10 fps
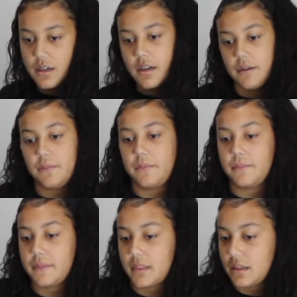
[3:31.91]
Okay.
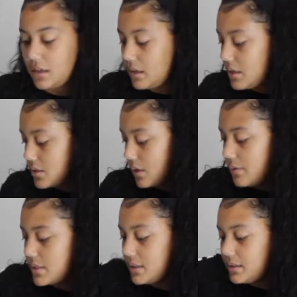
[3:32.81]
So I
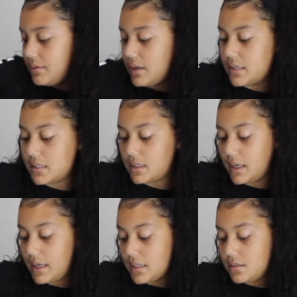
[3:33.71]
went to Levi's and I
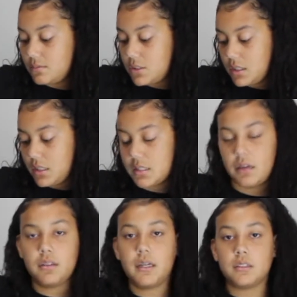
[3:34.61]
got some jeans. I
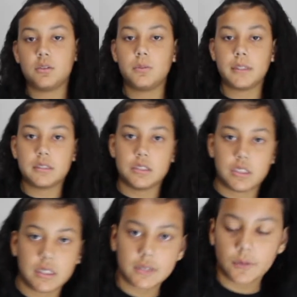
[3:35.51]
only got two pairs of
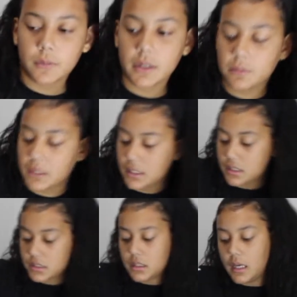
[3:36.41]
jeans from here
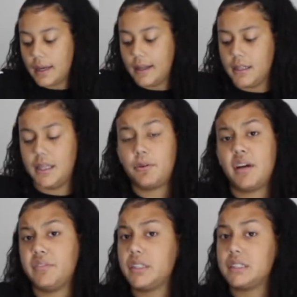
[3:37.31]
because they were
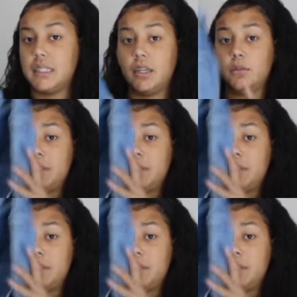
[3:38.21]
having a sale,